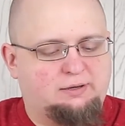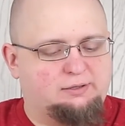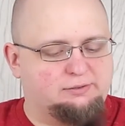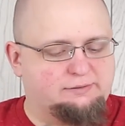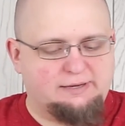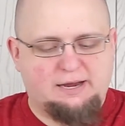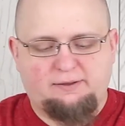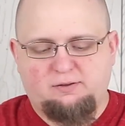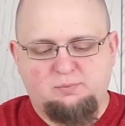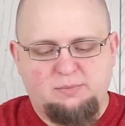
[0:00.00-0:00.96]

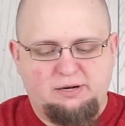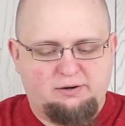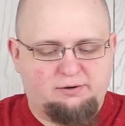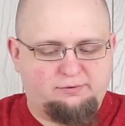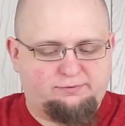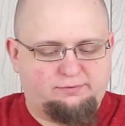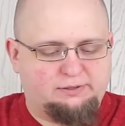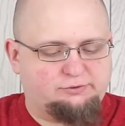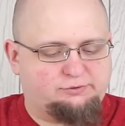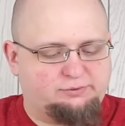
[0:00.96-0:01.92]
Dathomir,
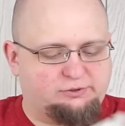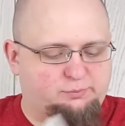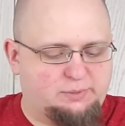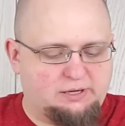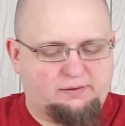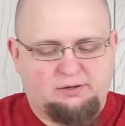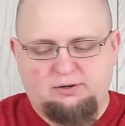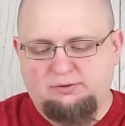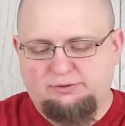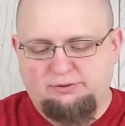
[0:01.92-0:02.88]
that was big on the
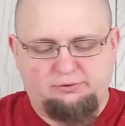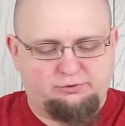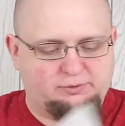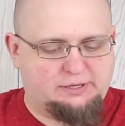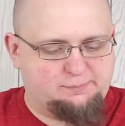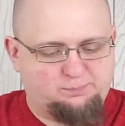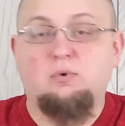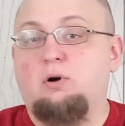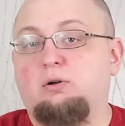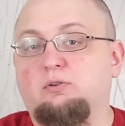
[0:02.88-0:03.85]
cartoons, right?
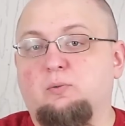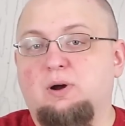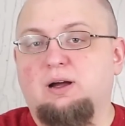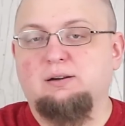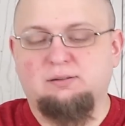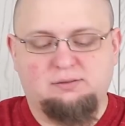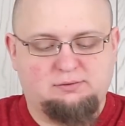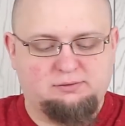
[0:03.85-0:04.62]
Alderaan,